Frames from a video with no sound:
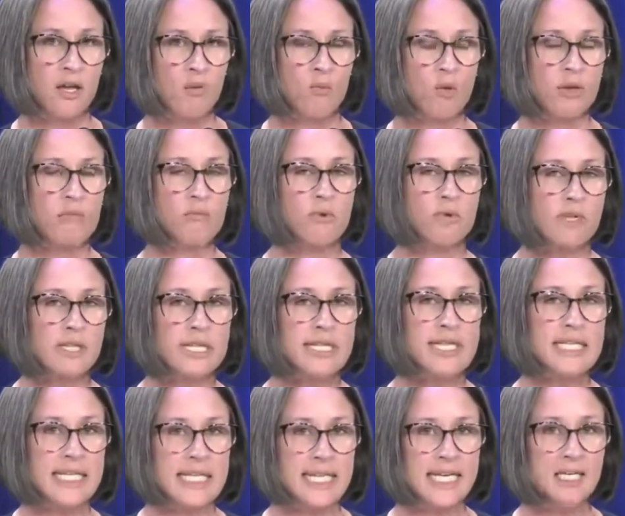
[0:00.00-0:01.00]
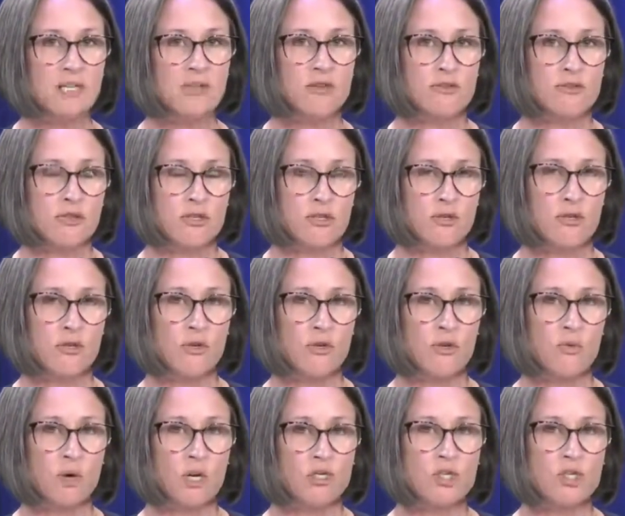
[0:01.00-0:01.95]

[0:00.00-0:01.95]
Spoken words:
We really need to